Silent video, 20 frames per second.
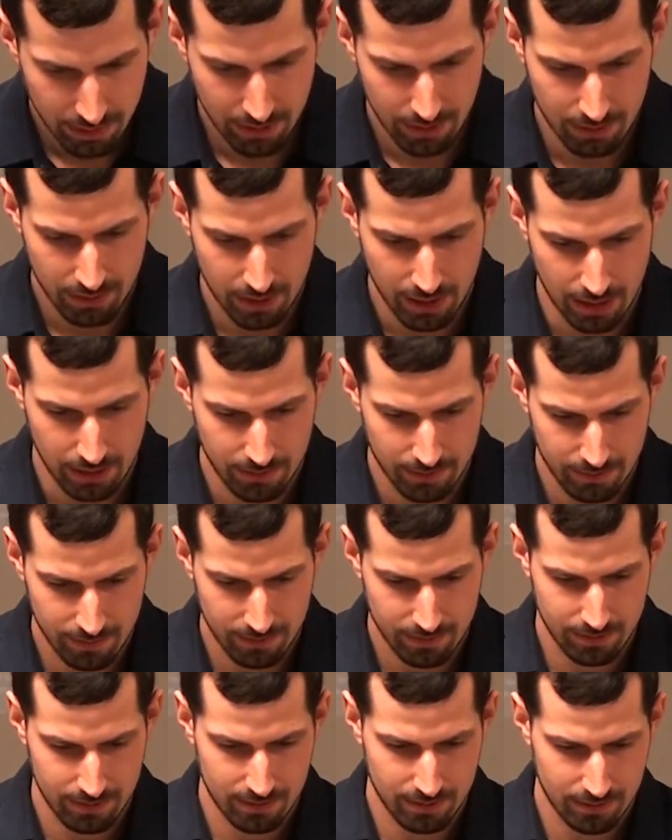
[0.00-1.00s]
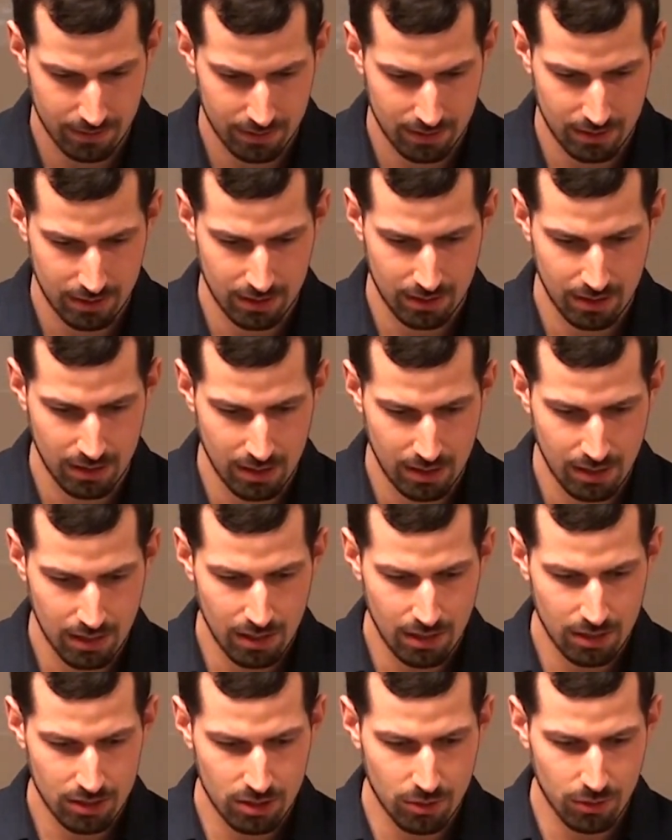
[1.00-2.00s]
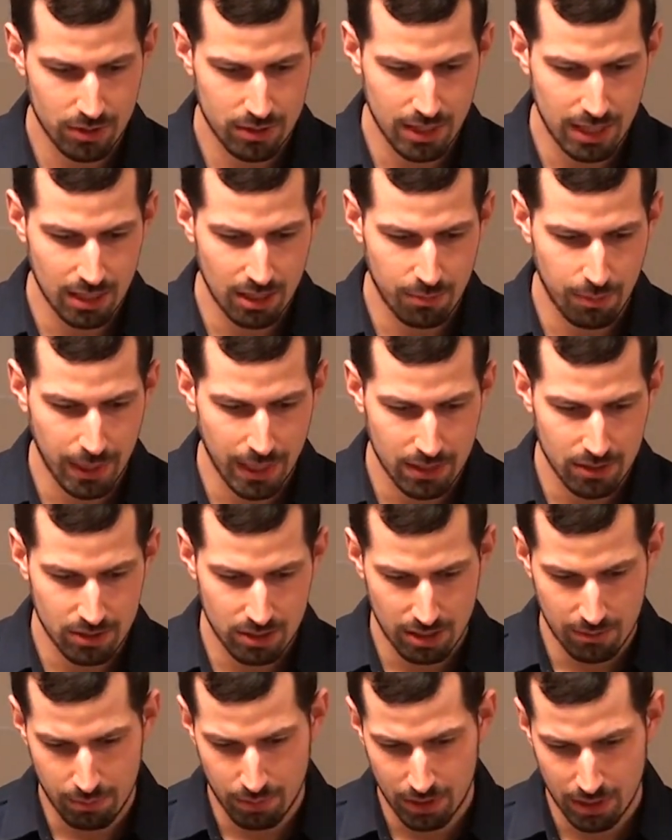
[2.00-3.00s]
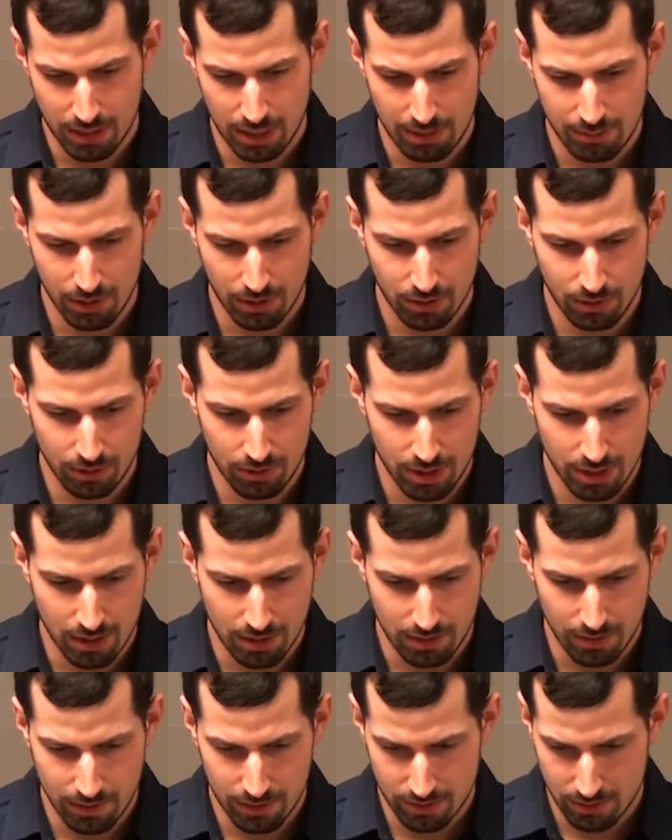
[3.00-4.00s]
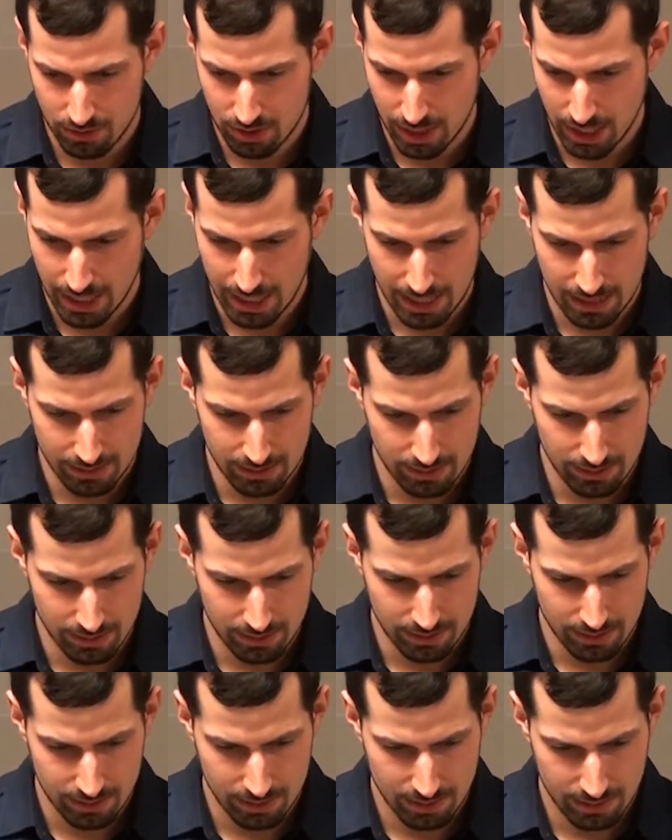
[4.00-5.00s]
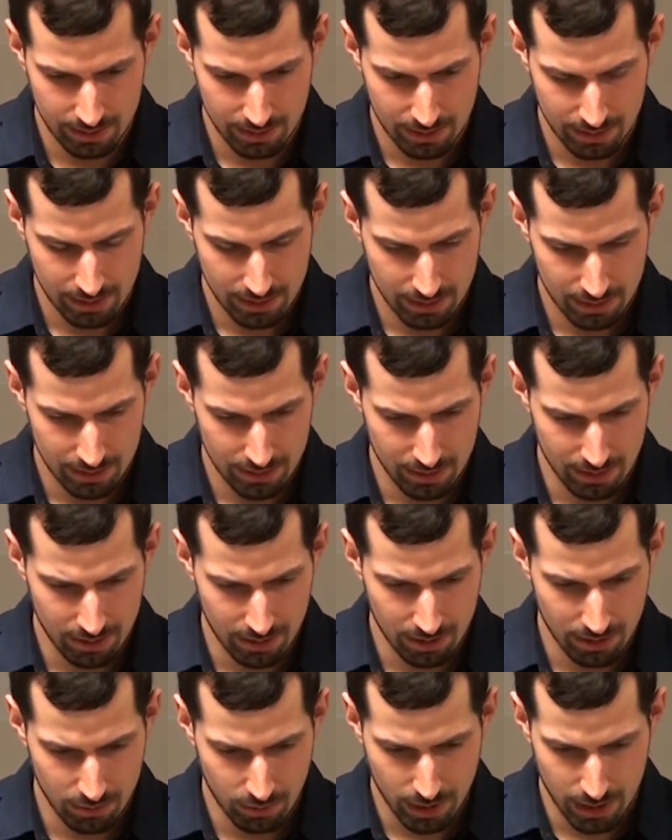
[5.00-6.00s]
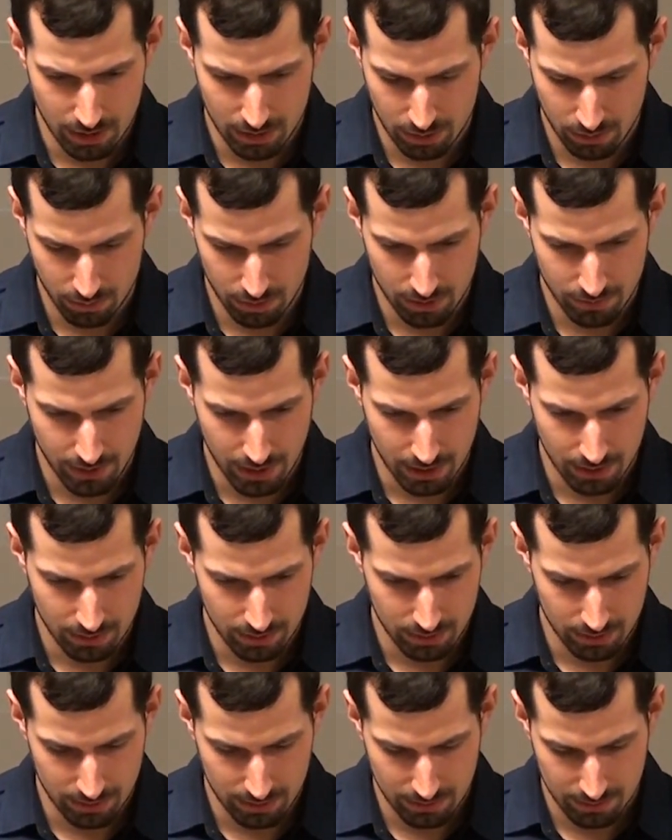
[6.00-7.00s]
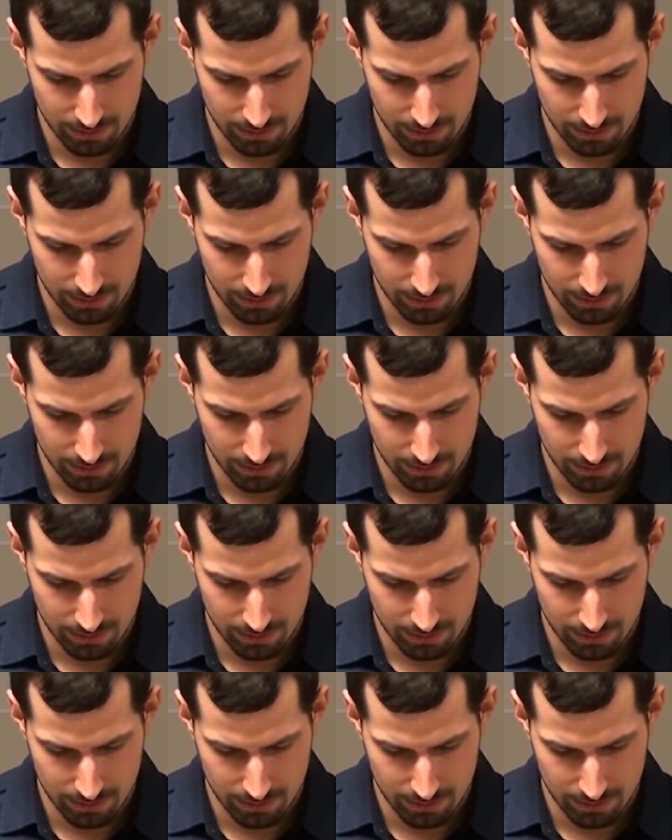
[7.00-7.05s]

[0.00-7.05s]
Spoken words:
Okay. So inside of the page template, I'm including all this jazz. Is there a good way to switch files?